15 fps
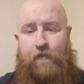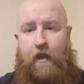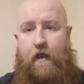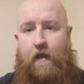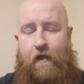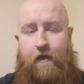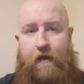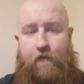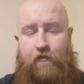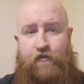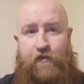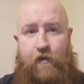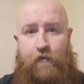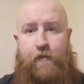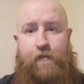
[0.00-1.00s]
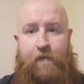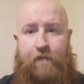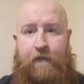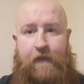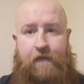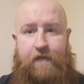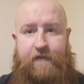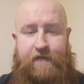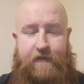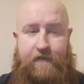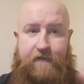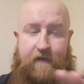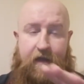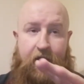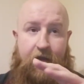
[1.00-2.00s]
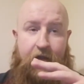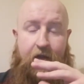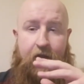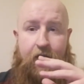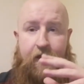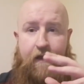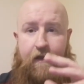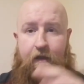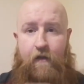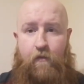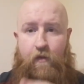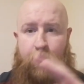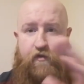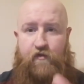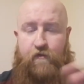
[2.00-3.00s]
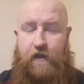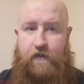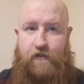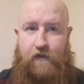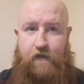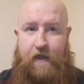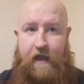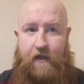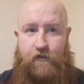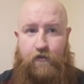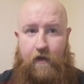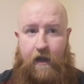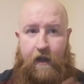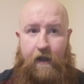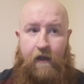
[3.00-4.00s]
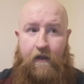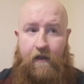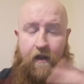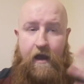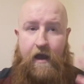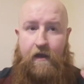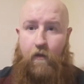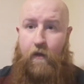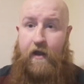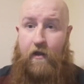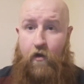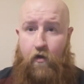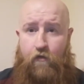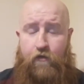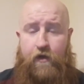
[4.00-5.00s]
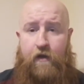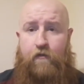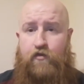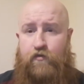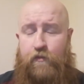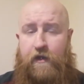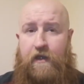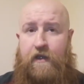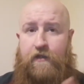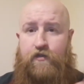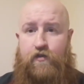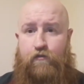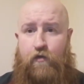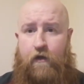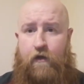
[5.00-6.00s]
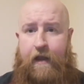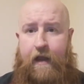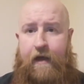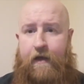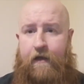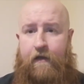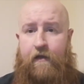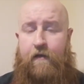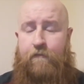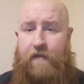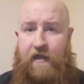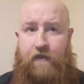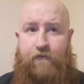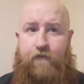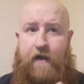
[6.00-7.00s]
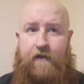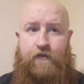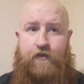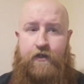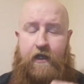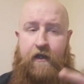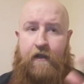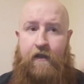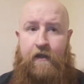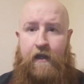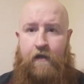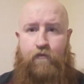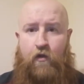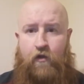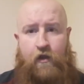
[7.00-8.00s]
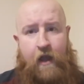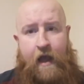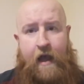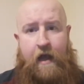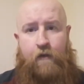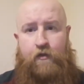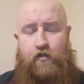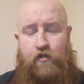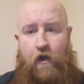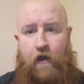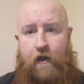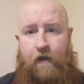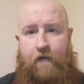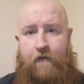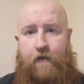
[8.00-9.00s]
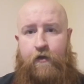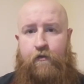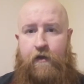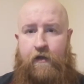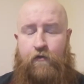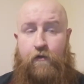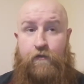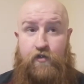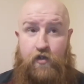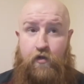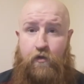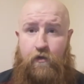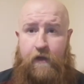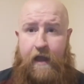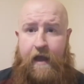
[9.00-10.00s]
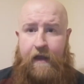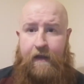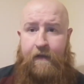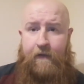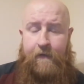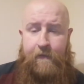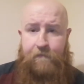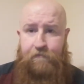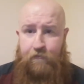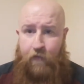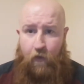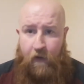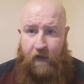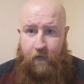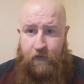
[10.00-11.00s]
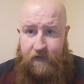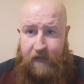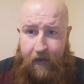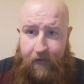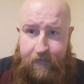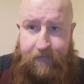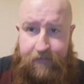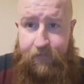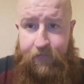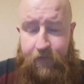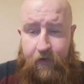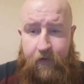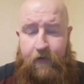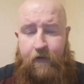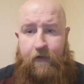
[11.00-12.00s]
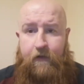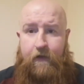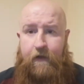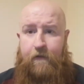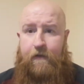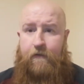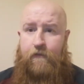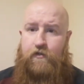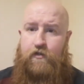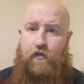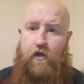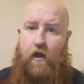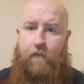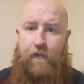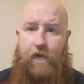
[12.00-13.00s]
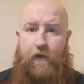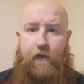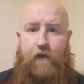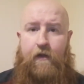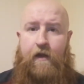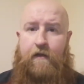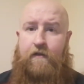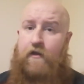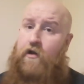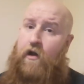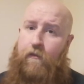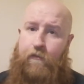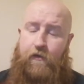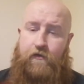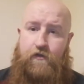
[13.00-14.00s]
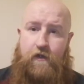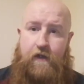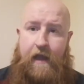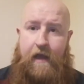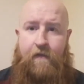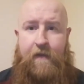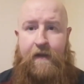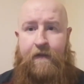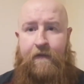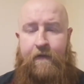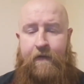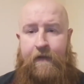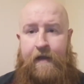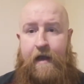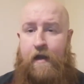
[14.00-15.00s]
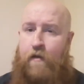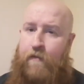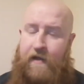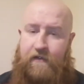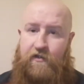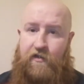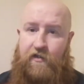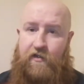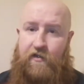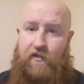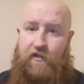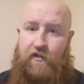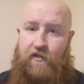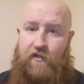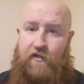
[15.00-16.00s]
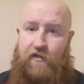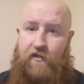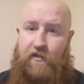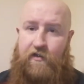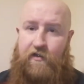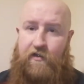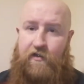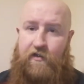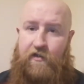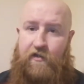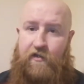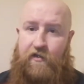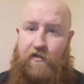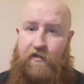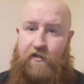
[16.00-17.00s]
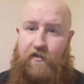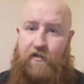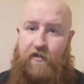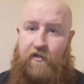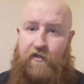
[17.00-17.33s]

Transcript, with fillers: Uh, it was filmed up at Media City. Uh, we was featured guest, right? And I went over and I was speaking to Rod Carter, me, Frenchie, and Rod Carter were talking in the green room. He's a cool guy, but when he was active, uh, he was a copper, and the coppers are the enemy. And I'm anti police, and I will be till the day I die.